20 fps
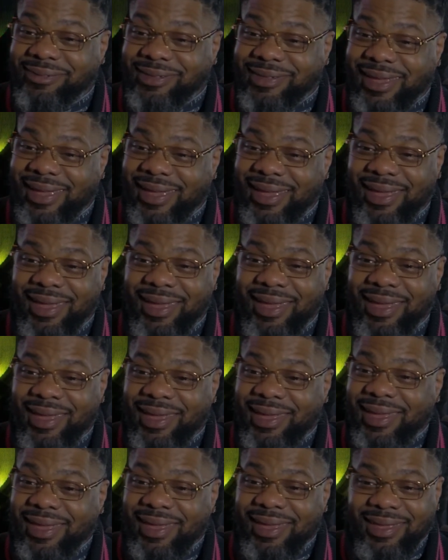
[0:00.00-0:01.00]
like, saying?
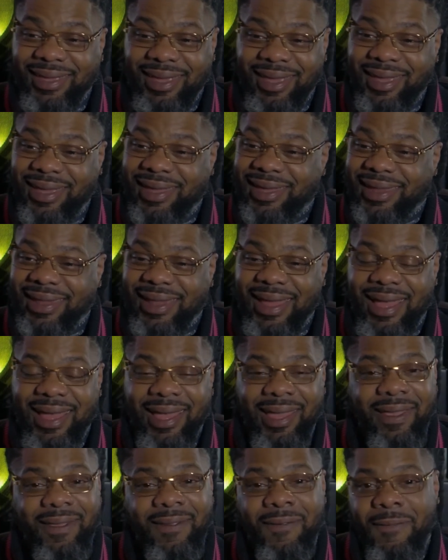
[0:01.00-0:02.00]
Ah. Yeah, yeah,
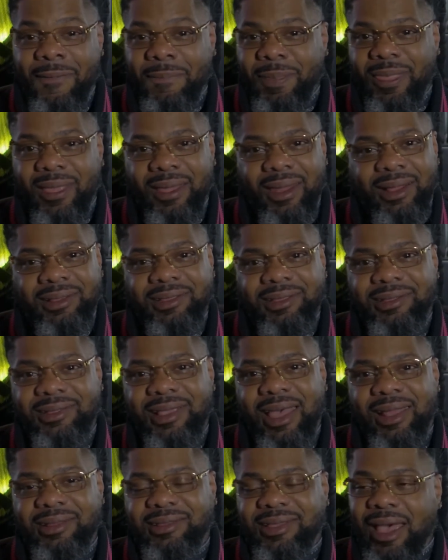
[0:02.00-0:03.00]
like, and I just
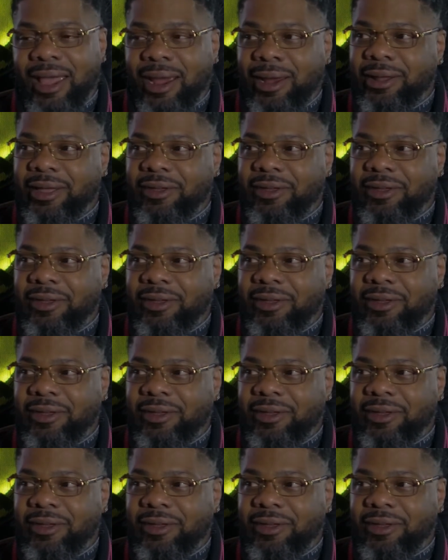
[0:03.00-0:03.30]
got tired